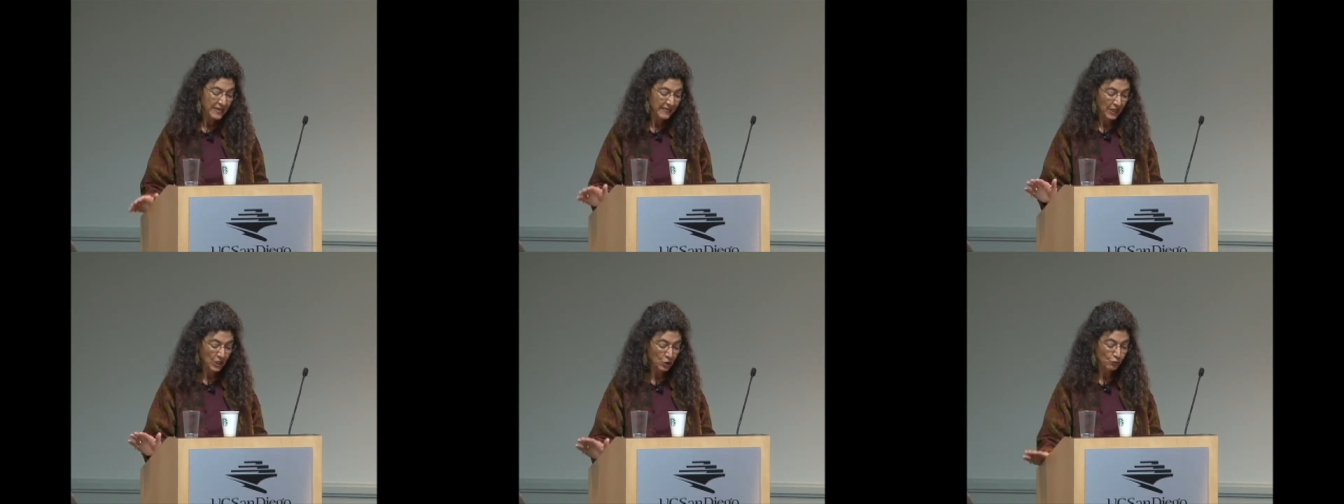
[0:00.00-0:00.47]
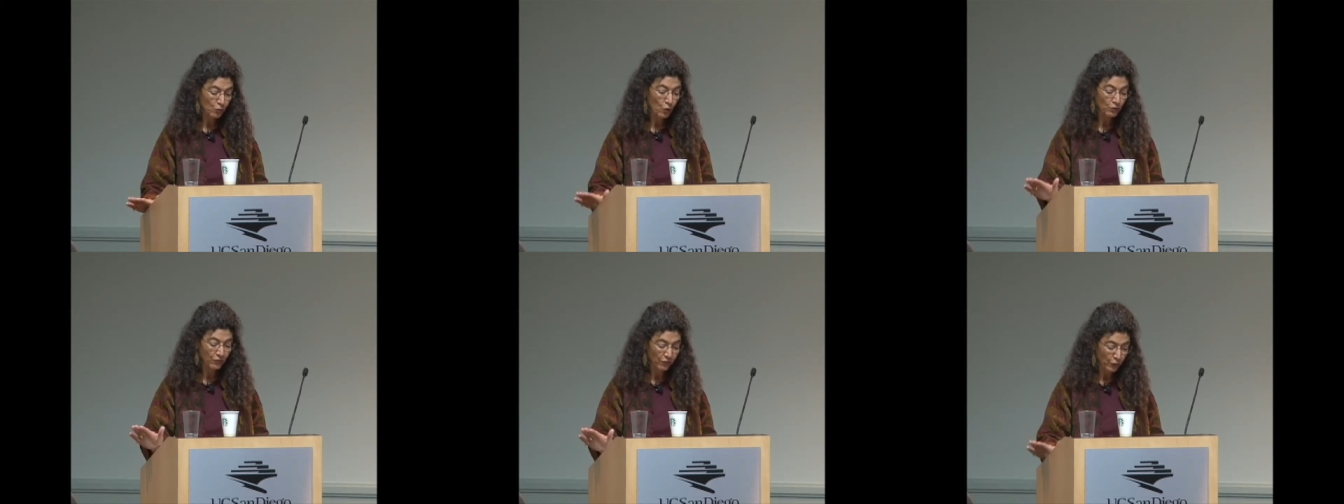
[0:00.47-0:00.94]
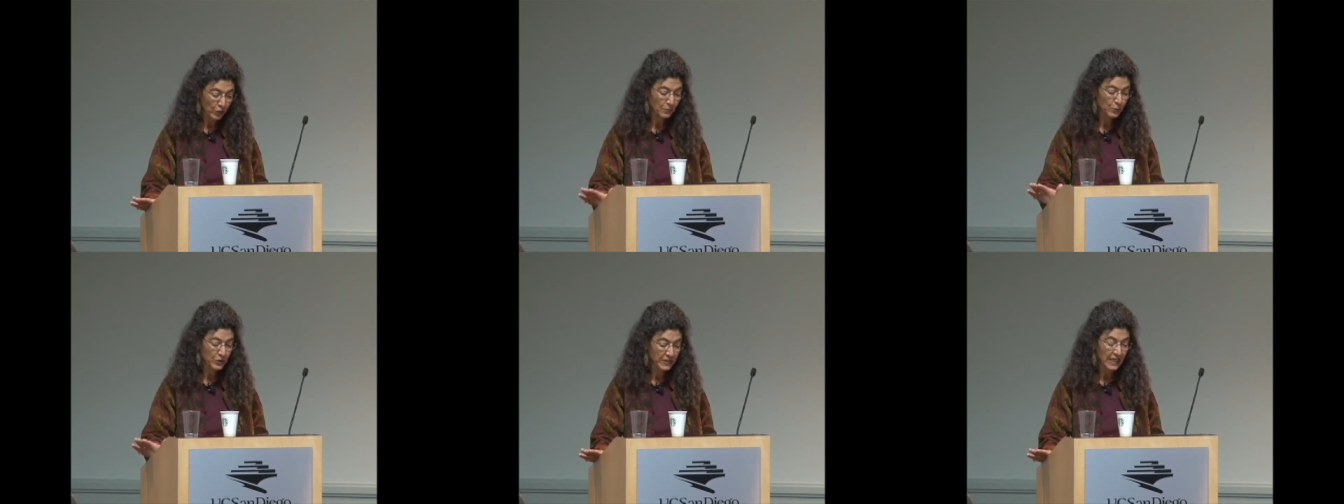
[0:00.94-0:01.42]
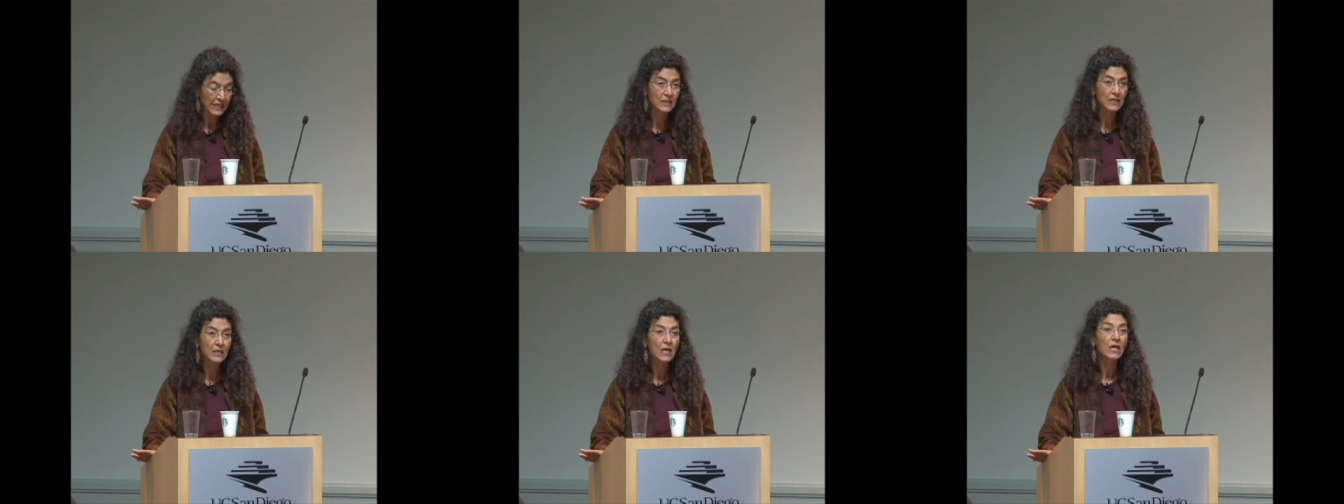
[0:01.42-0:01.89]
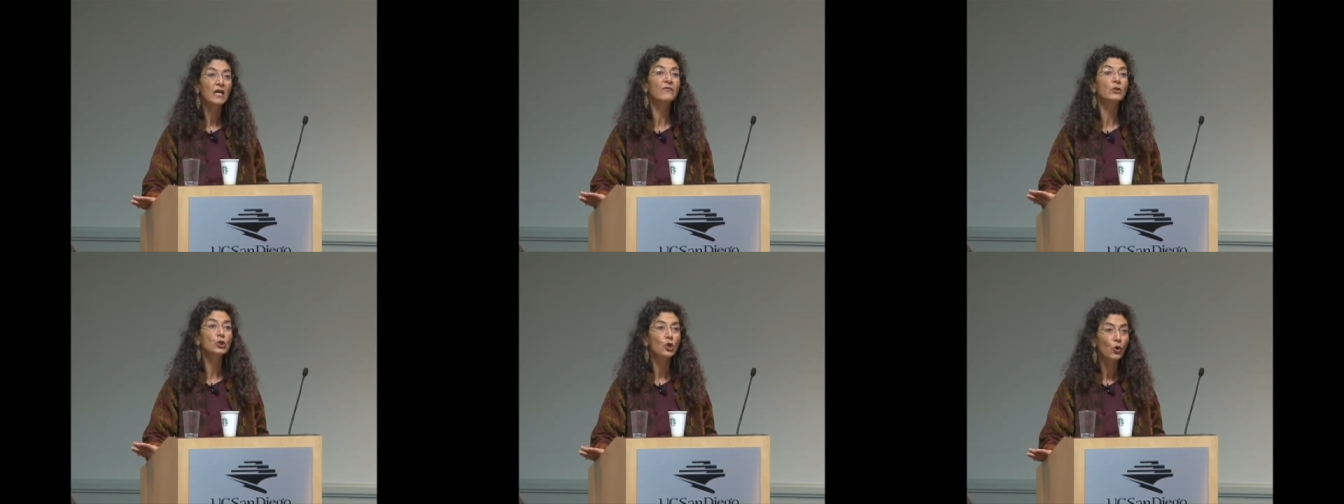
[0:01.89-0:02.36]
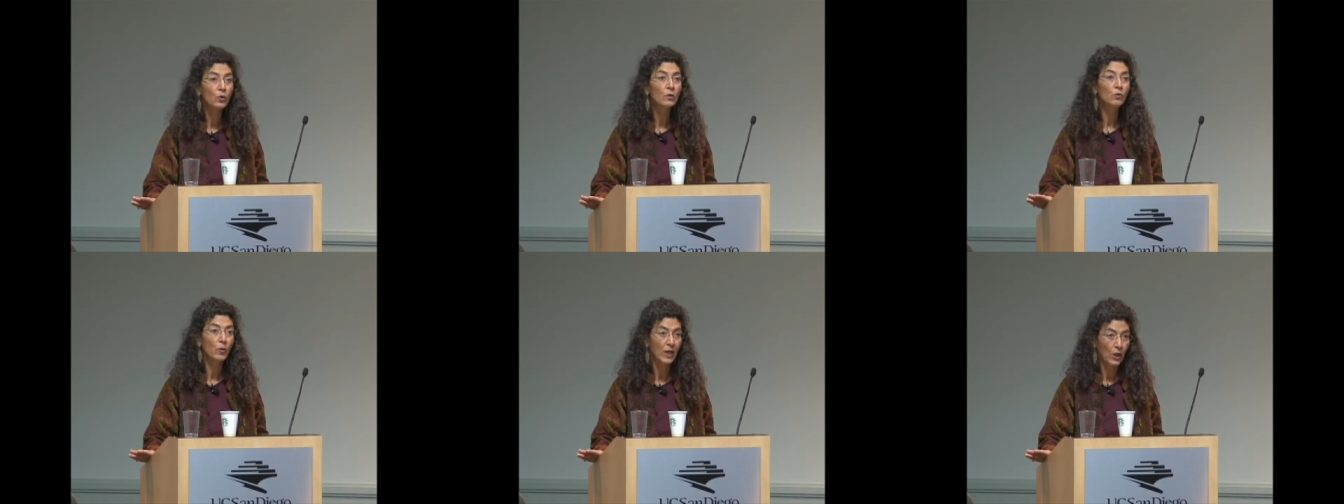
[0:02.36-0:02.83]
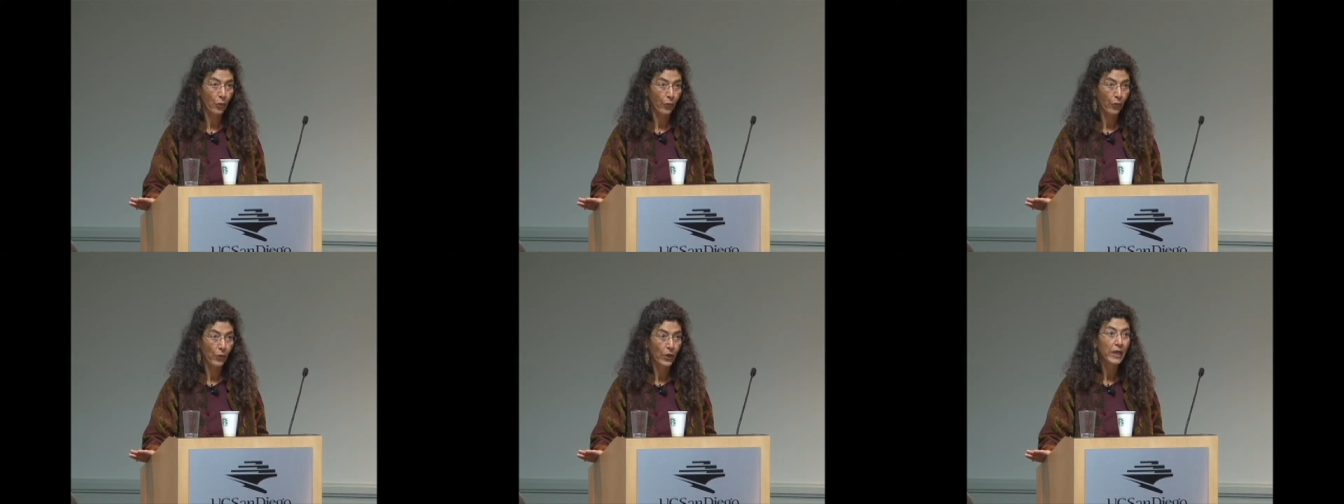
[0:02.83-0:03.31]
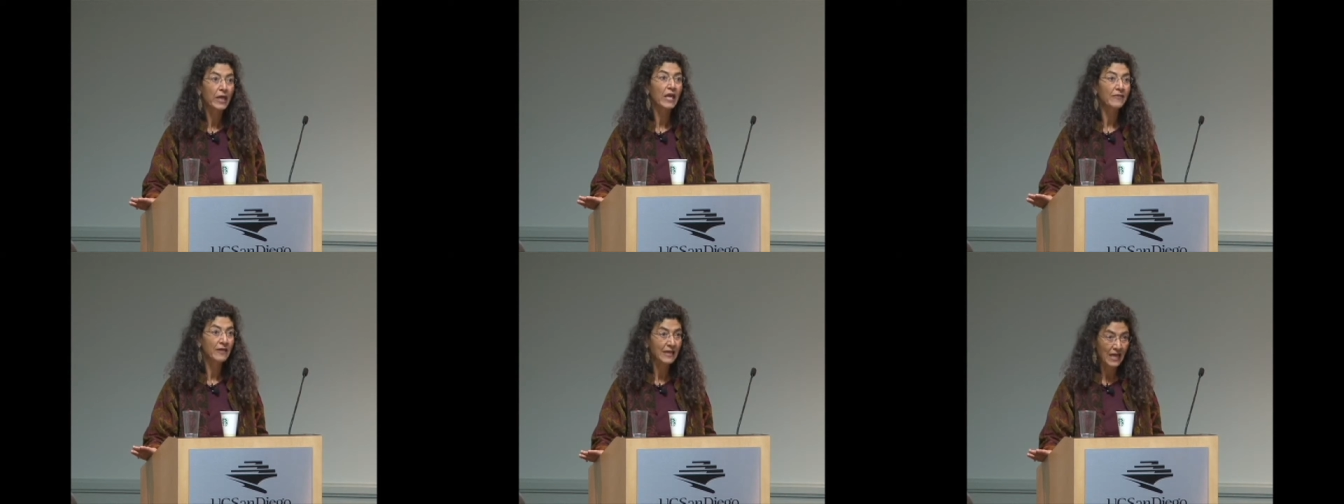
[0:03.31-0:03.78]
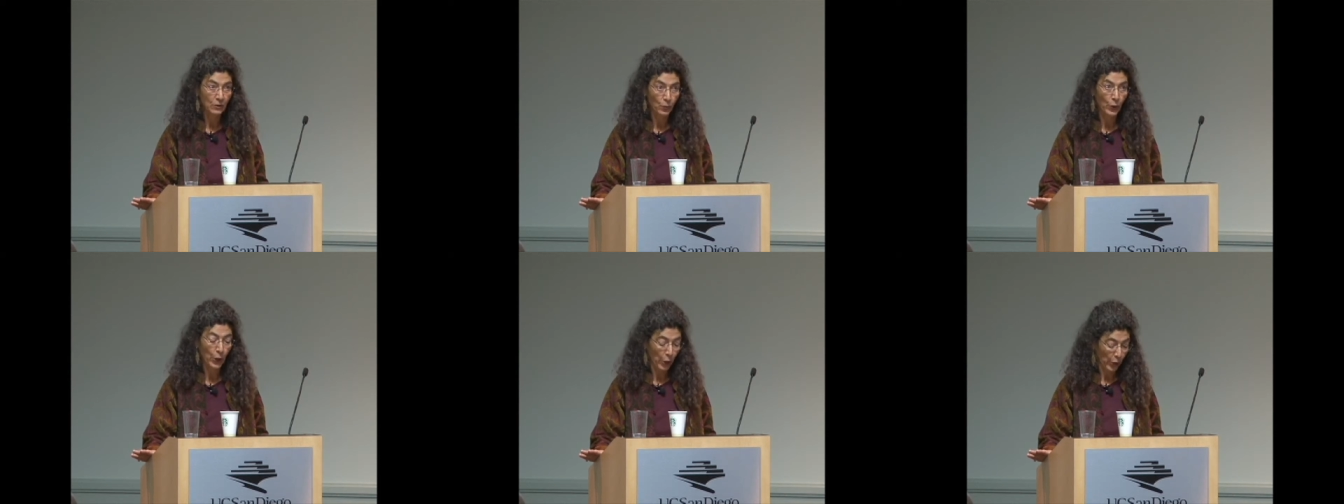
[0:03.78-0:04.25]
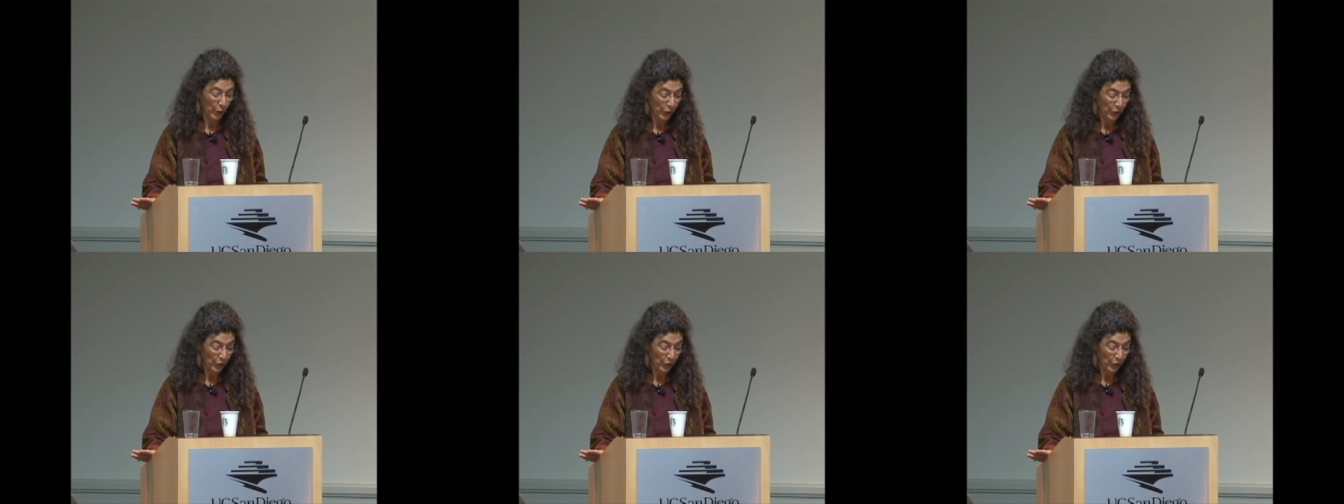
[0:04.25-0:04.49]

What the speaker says: that controlled 40% of the total wealth in the network.